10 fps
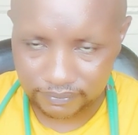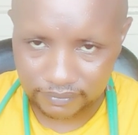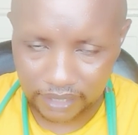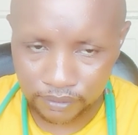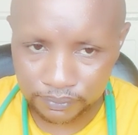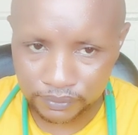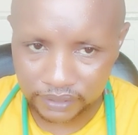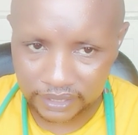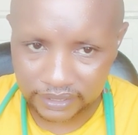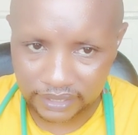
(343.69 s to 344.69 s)
I hope you
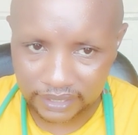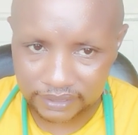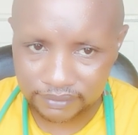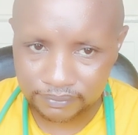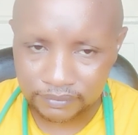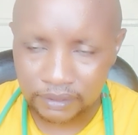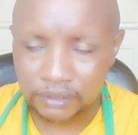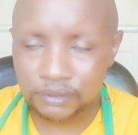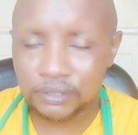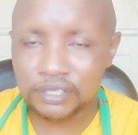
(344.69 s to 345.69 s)
get that.
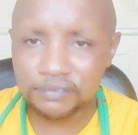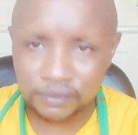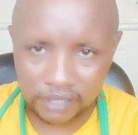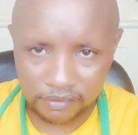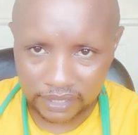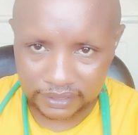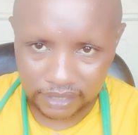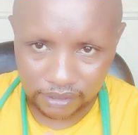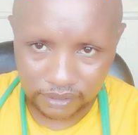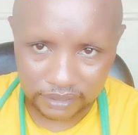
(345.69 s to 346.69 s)
So if you have a
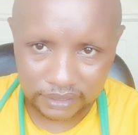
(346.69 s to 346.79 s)
child,